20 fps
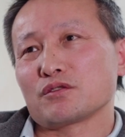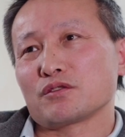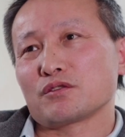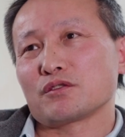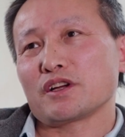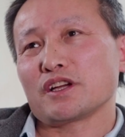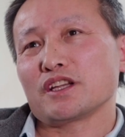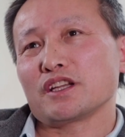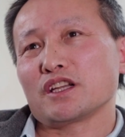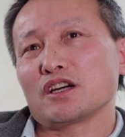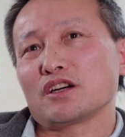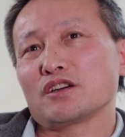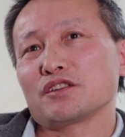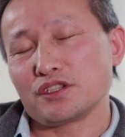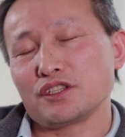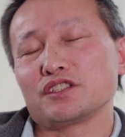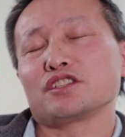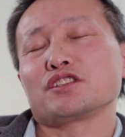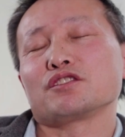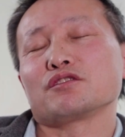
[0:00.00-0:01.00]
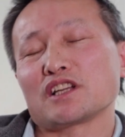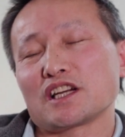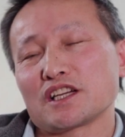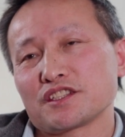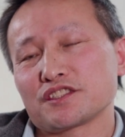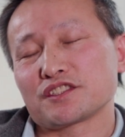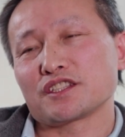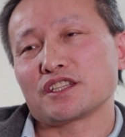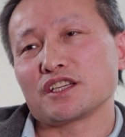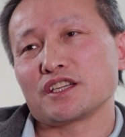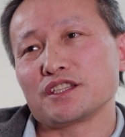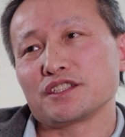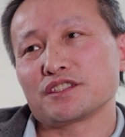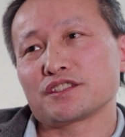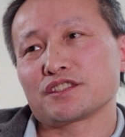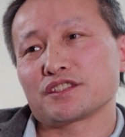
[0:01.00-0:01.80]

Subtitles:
right now in the United States,